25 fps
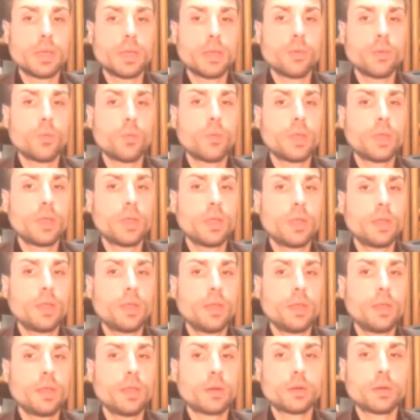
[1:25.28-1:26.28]

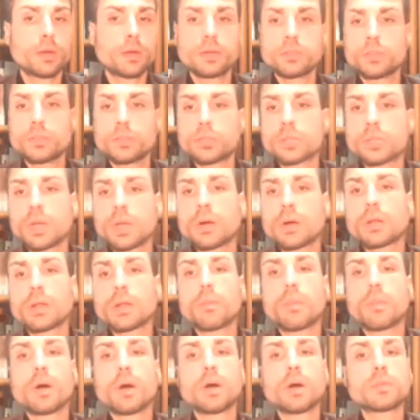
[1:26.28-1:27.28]
we are going to talk
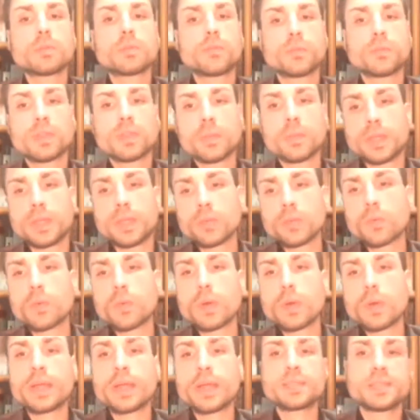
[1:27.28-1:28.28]
about fundamental
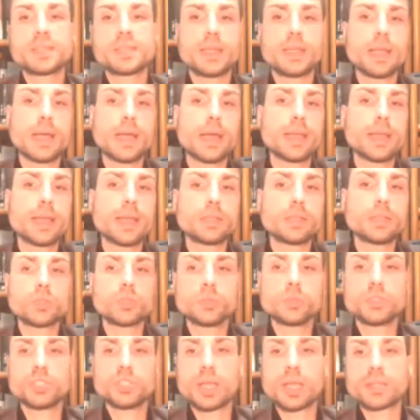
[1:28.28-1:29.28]
rights, AI, and
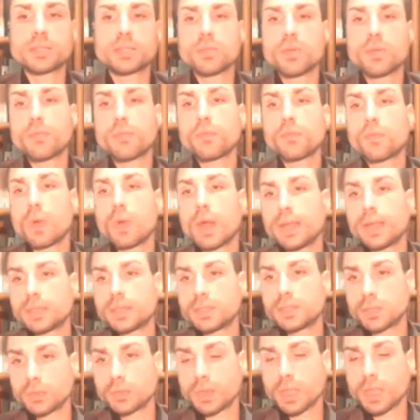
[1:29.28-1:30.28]
subjective
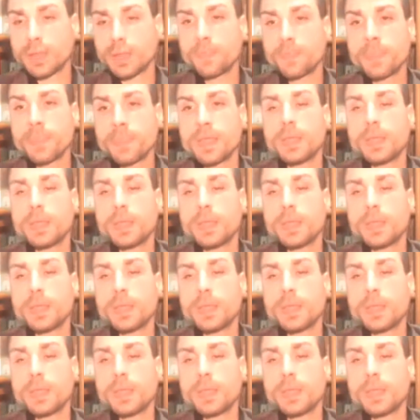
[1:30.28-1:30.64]
rights, okay?